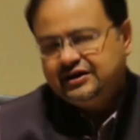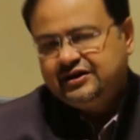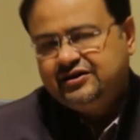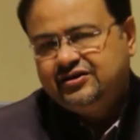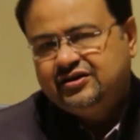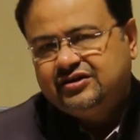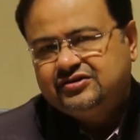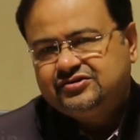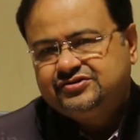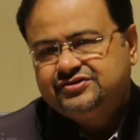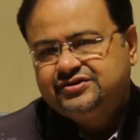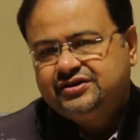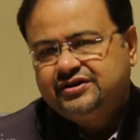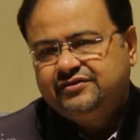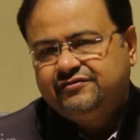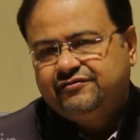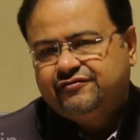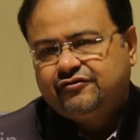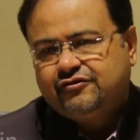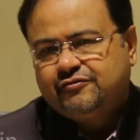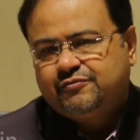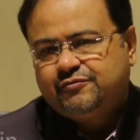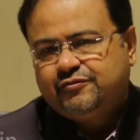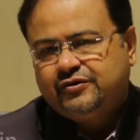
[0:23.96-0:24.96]
Industry
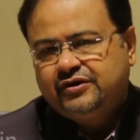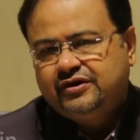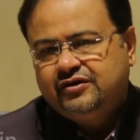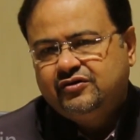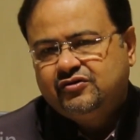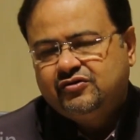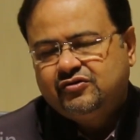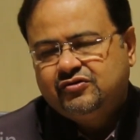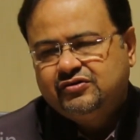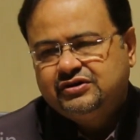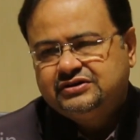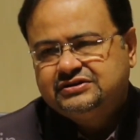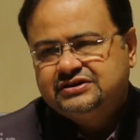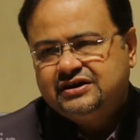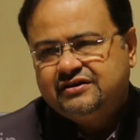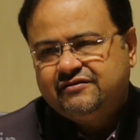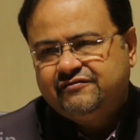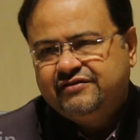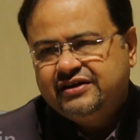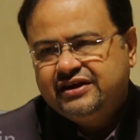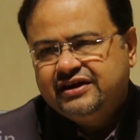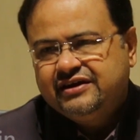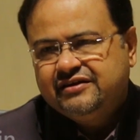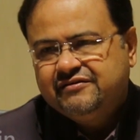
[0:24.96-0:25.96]
4.0 is a
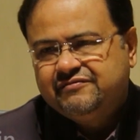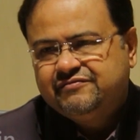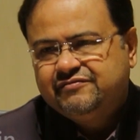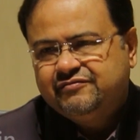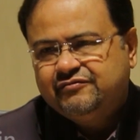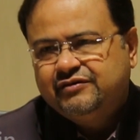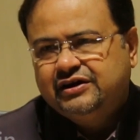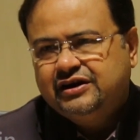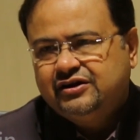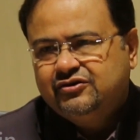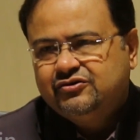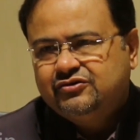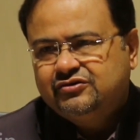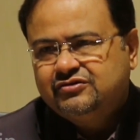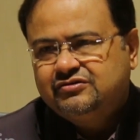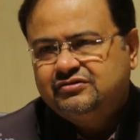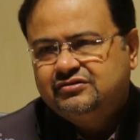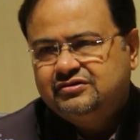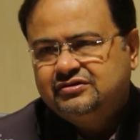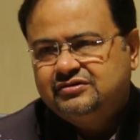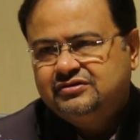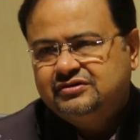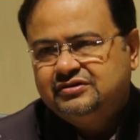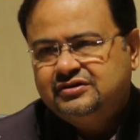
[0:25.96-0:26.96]
very
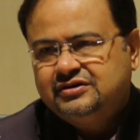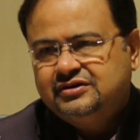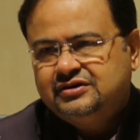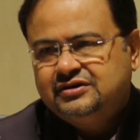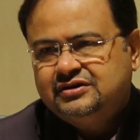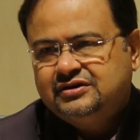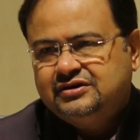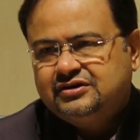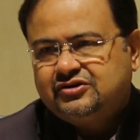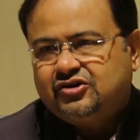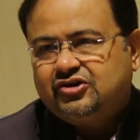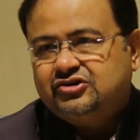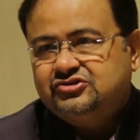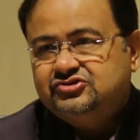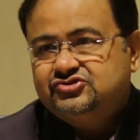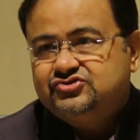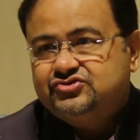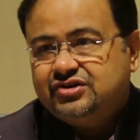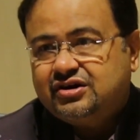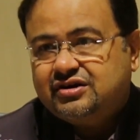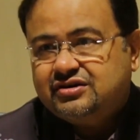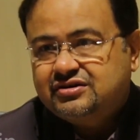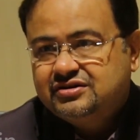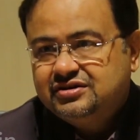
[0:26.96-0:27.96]
well-known
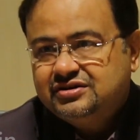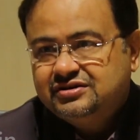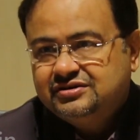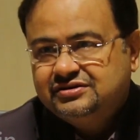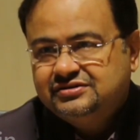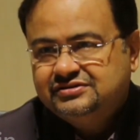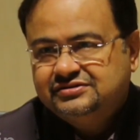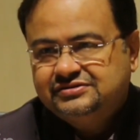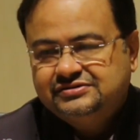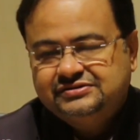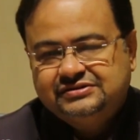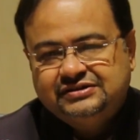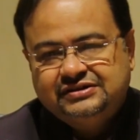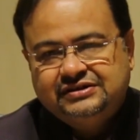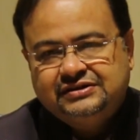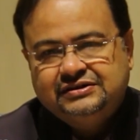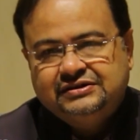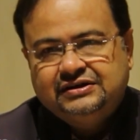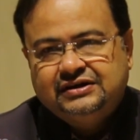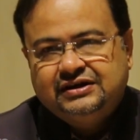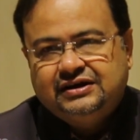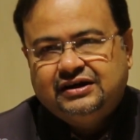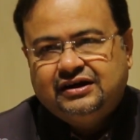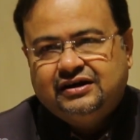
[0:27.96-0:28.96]
construct.
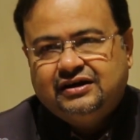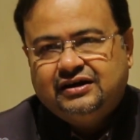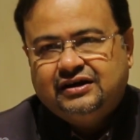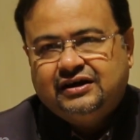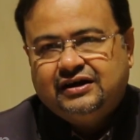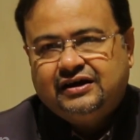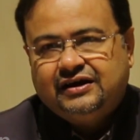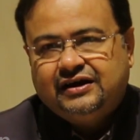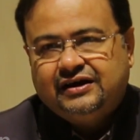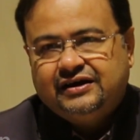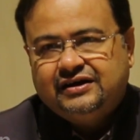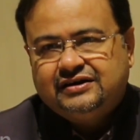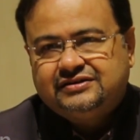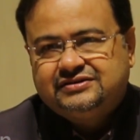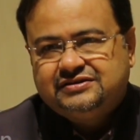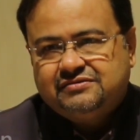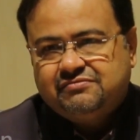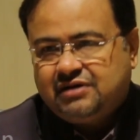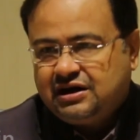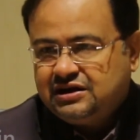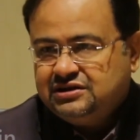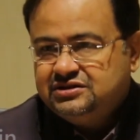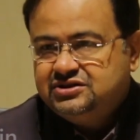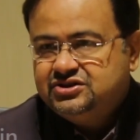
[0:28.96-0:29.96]
It's a
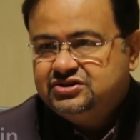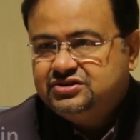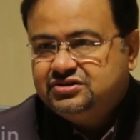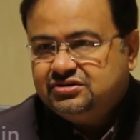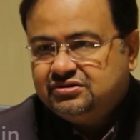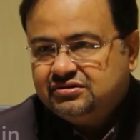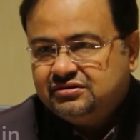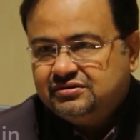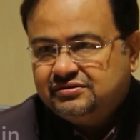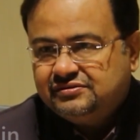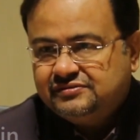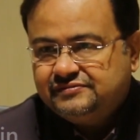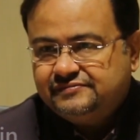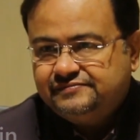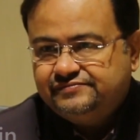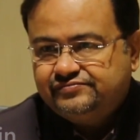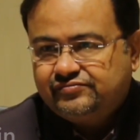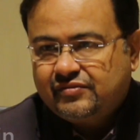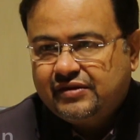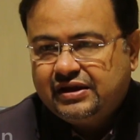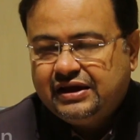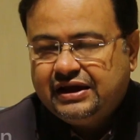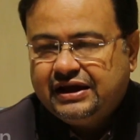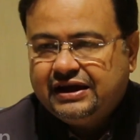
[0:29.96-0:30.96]
milestone.
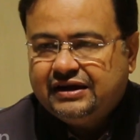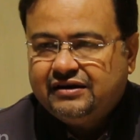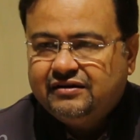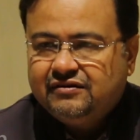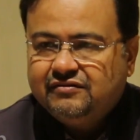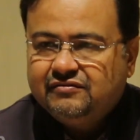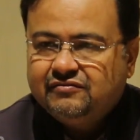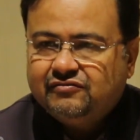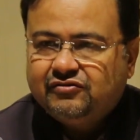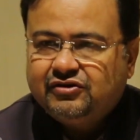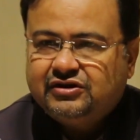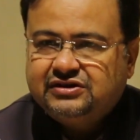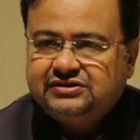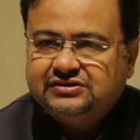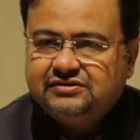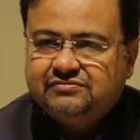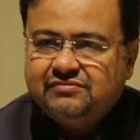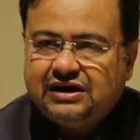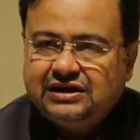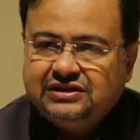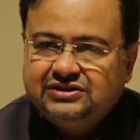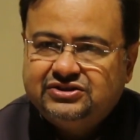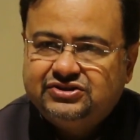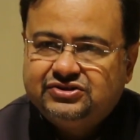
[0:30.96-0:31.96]
And what is a
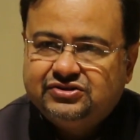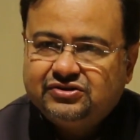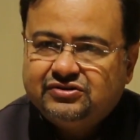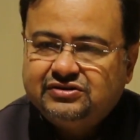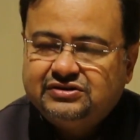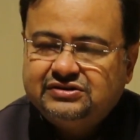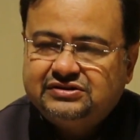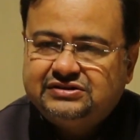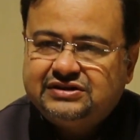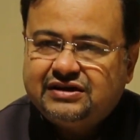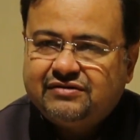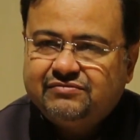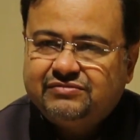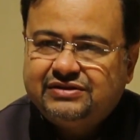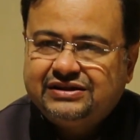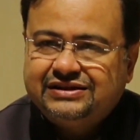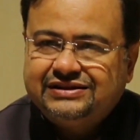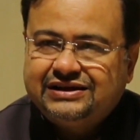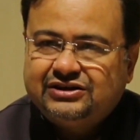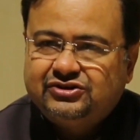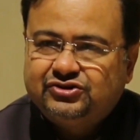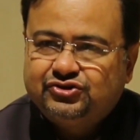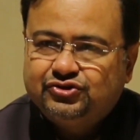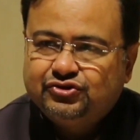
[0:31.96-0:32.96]
milestone? Something
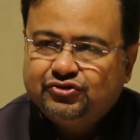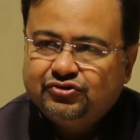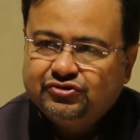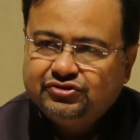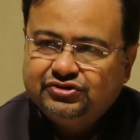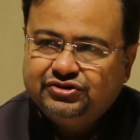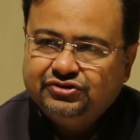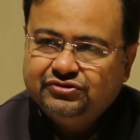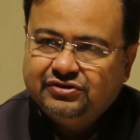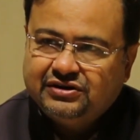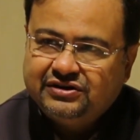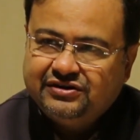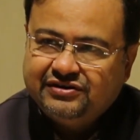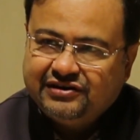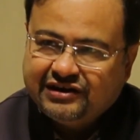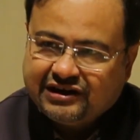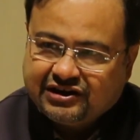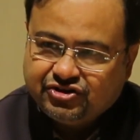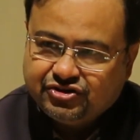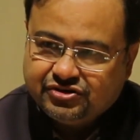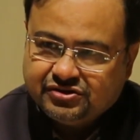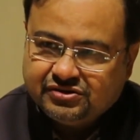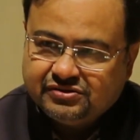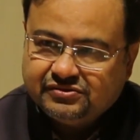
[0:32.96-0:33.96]
that shows you a
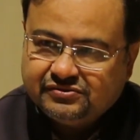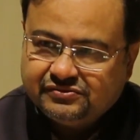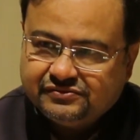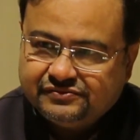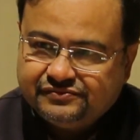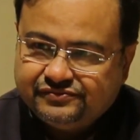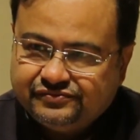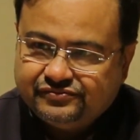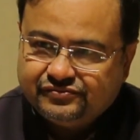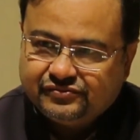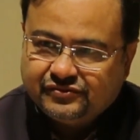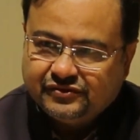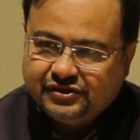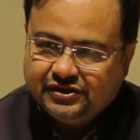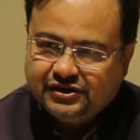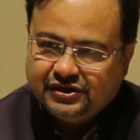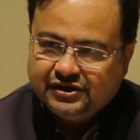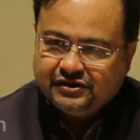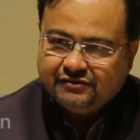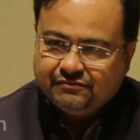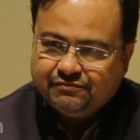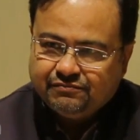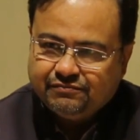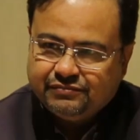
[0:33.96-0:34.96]
direction
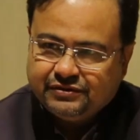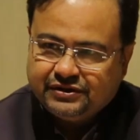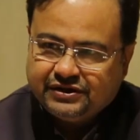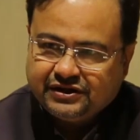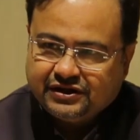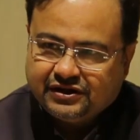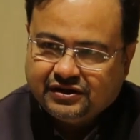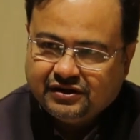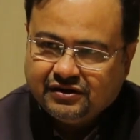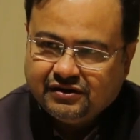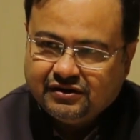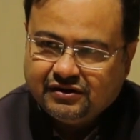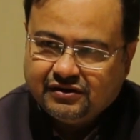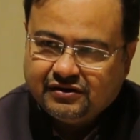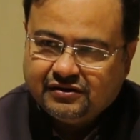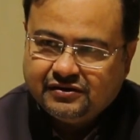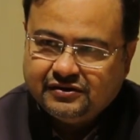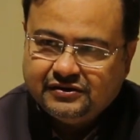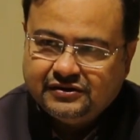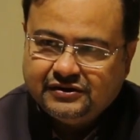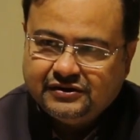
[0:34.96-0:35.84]
in a particular